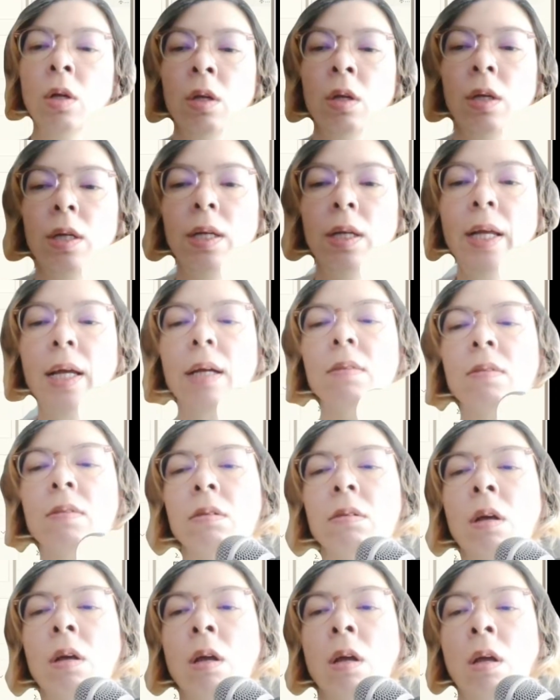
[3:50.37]

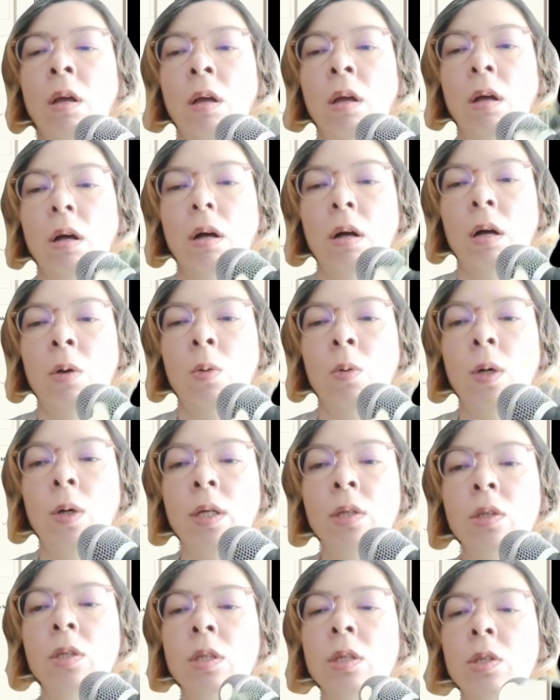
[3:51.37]
Next, I
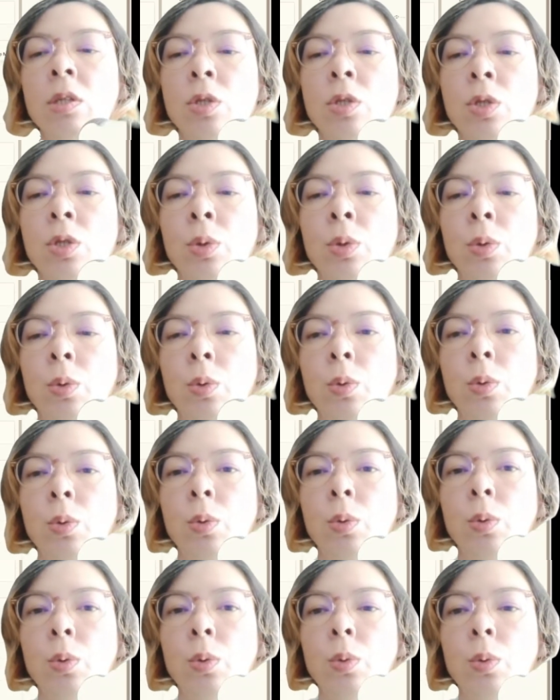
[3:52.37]
wanted
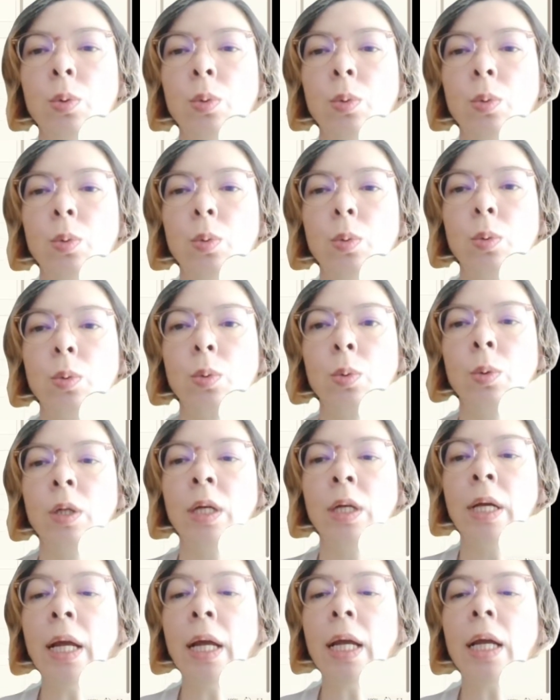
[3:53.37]
to
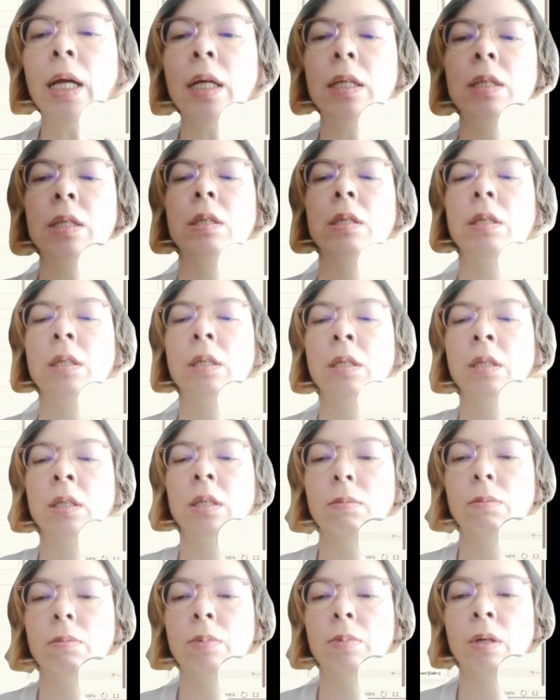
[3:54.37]
create
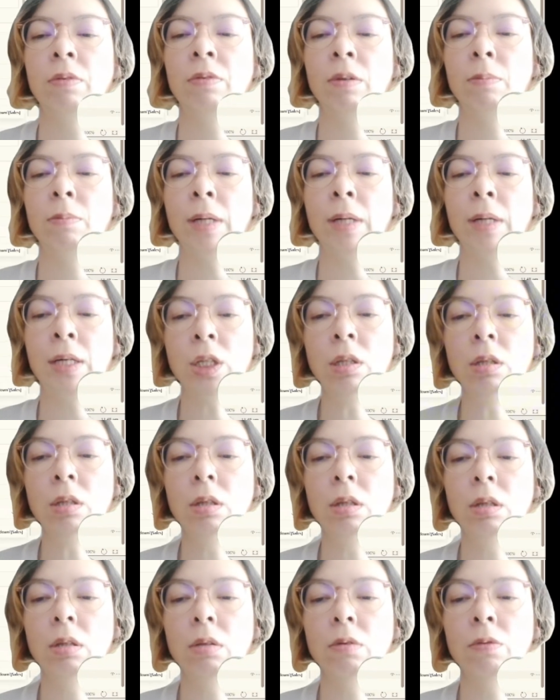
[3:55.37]
profit margin
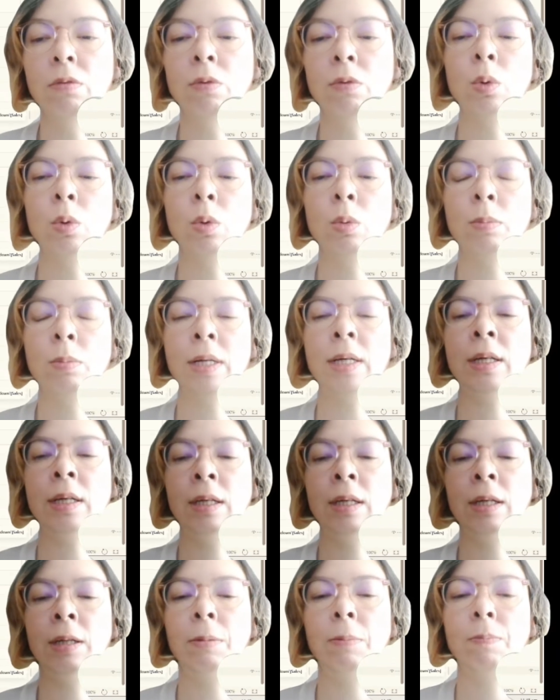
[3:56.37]
for my